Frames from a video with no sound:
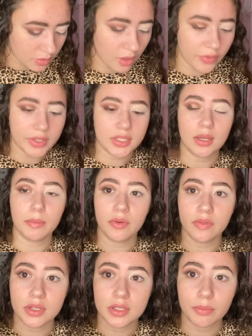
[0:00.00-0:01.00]
on the tip
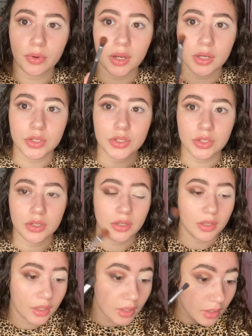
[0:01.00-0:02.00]
of this brush,
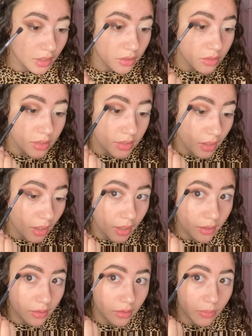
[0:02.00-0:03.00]
just to add
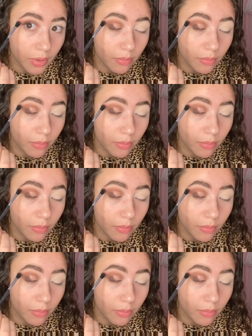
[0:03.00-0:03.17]
a little bit